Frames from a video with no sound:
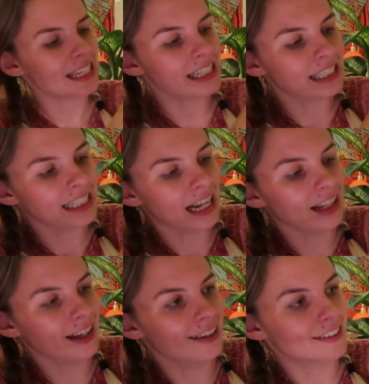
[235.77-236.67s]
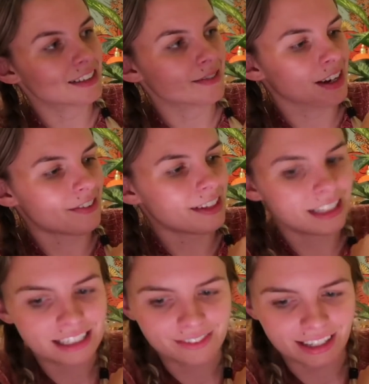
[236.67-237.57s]
these yellows. I'm definitely
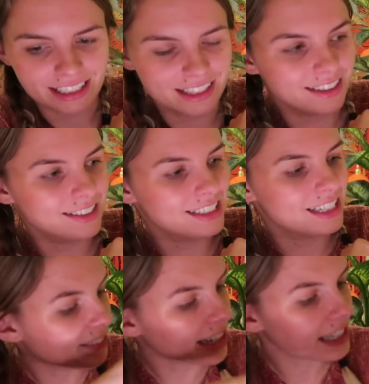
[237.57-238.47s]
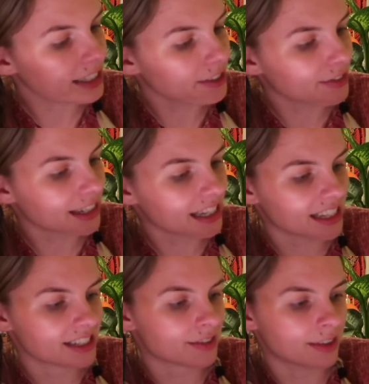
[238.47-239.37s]
gonna swatch those. I'm not a huge fan of
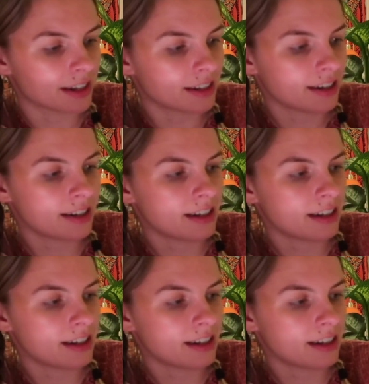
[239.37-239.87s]
this one.